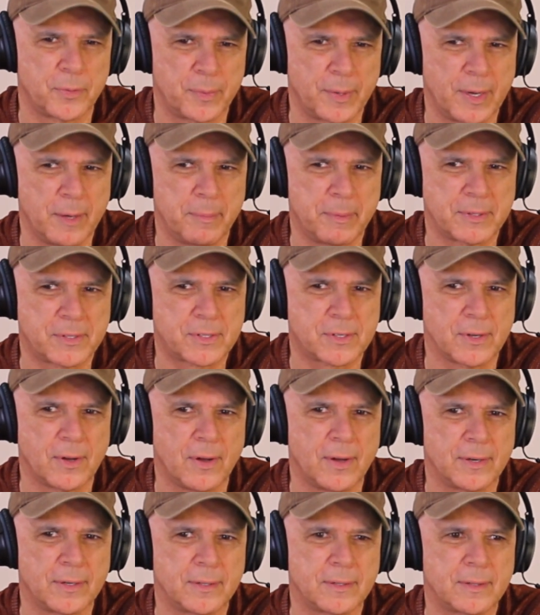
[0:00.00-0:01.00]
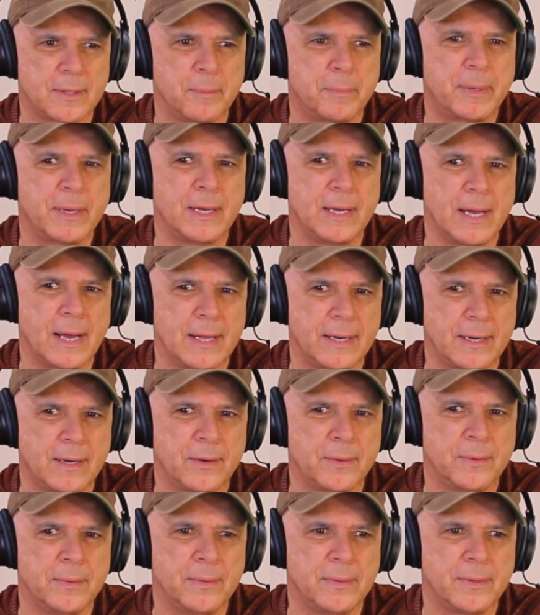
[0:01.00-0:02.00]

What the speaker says: Reba song, the piano.